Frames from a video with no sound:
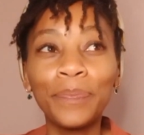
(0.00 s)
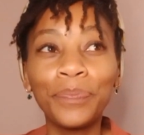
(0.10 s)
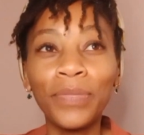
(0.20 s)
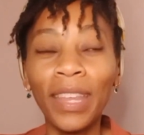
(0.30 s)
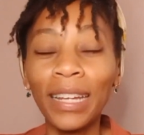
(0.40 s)

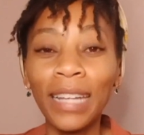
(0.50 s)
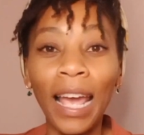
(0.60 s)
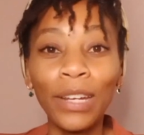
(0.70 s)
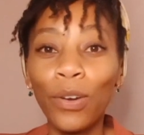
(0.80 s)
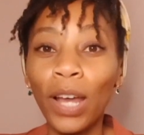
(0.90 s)
that
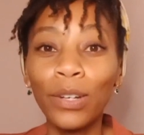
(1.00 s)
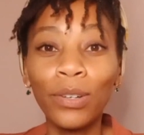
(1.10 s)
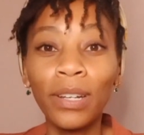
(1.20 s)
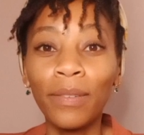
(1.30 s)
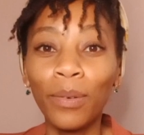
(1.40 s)
I
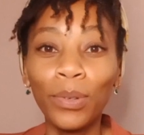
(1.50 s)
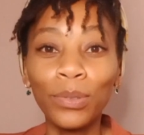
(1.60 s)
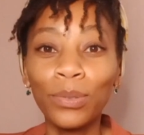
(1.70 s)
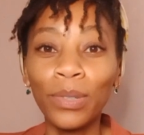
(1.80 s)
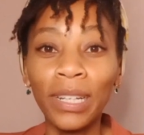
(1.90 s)
don't ever want
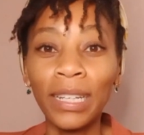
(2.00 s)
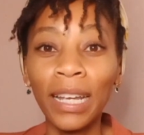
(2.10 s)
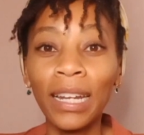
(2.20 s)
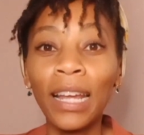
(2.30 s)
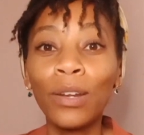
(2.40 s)
to do that
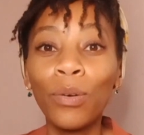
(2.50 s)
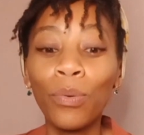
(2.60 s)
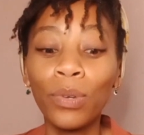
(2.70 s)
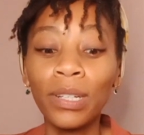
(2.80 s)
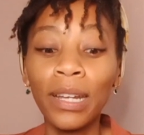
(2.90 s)
again. I don't
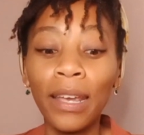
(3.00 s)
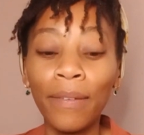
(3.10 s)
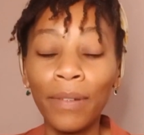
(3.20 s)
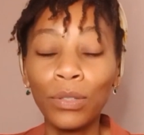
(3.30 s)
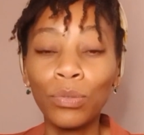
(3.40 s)
want
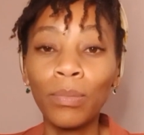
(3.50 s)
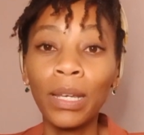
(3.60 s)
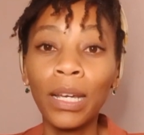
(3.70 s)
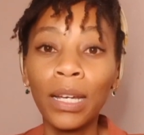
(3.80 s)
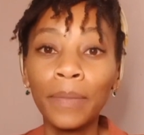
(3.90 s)
ever to
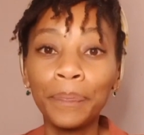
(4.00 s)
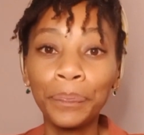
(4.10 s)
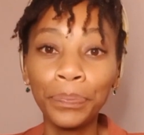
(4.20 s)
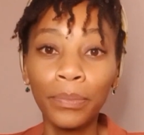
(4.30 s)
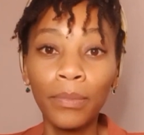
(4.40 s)
make
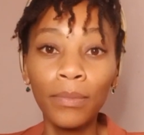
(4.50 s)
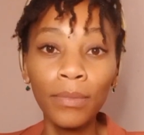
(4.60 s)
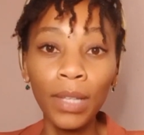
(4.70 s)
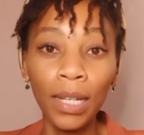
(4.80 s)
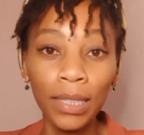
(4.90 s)

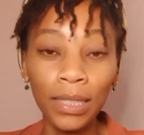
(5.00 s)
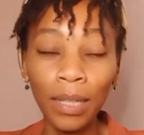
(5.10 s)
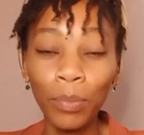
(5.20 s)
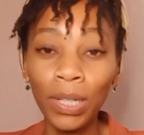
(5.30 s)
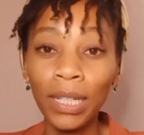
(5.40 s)

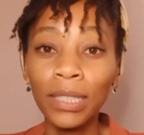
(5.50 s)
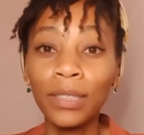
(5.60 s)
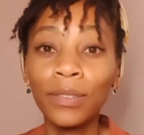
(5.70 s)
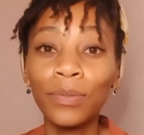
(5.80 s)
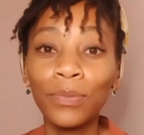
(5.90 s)
someone
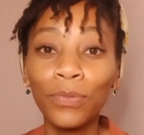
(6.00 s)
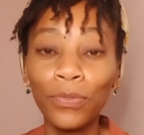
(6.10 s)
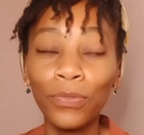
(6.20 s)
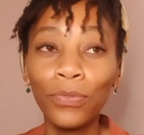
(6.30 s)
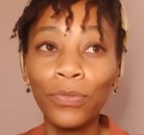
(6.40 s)
else
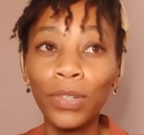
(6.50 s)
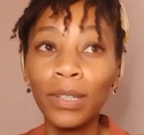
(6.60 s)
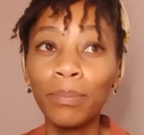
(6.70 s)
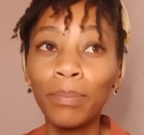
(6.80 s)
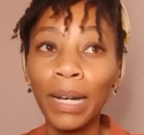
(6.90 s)
feel
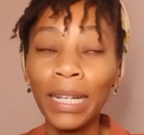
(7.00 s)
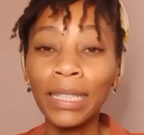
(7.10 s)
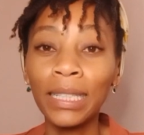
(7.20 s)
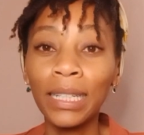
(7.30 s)
bad